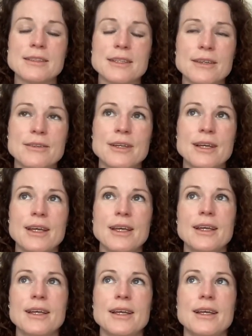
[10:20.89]
So
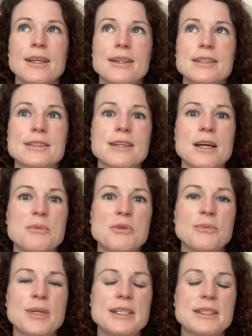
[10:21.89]
this type
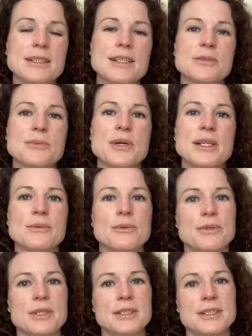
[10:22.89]
of bleeding, that's why it's
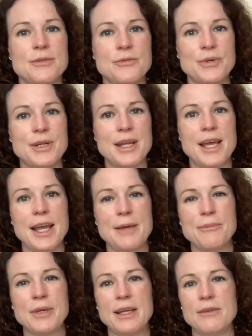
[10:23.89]
got that different
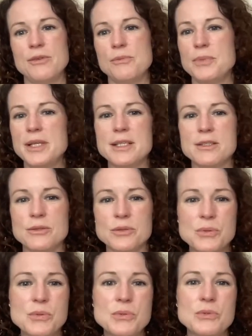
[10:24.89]
name. But if you bleed
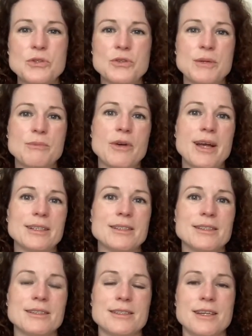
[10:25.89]
at all during
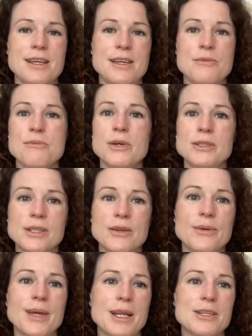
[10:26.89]
pregnancy, you must go
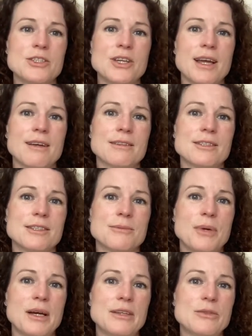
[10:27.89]
and get it checked
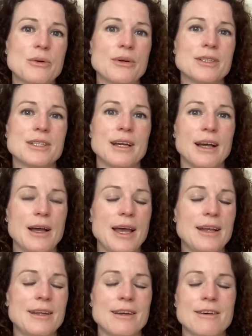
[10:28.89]
by a doctor.
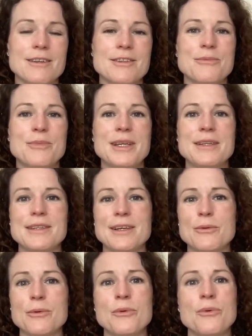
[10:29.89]
Any kind of
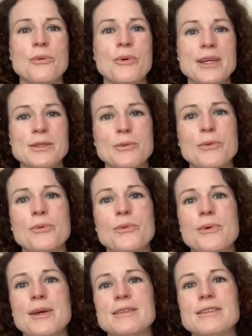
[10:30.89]
bleeding,
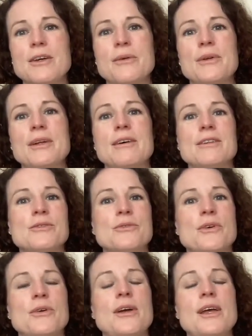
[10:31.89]
always go and
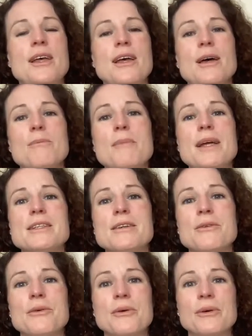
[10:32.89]
ask for a
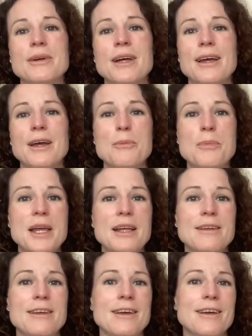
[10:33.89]
medical
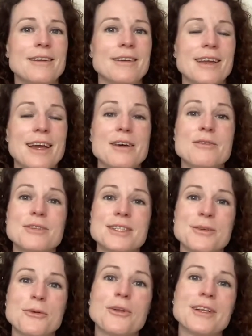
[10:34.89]
opinion, get a
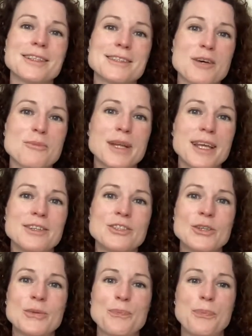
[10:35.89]
physical
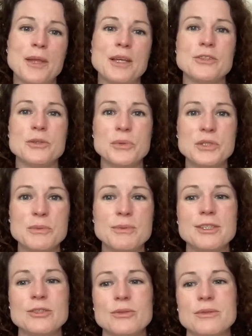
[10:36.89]
examination, because you want to
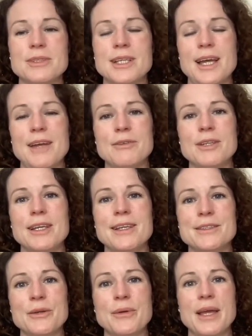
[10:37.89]
be sure that everything
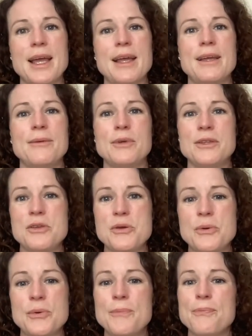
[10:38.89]
is okay with
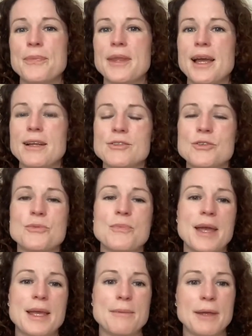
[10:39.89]
you and your
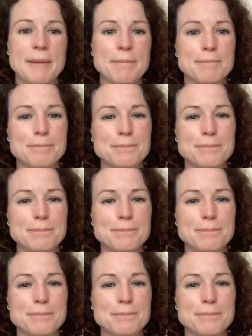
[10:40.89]
baby.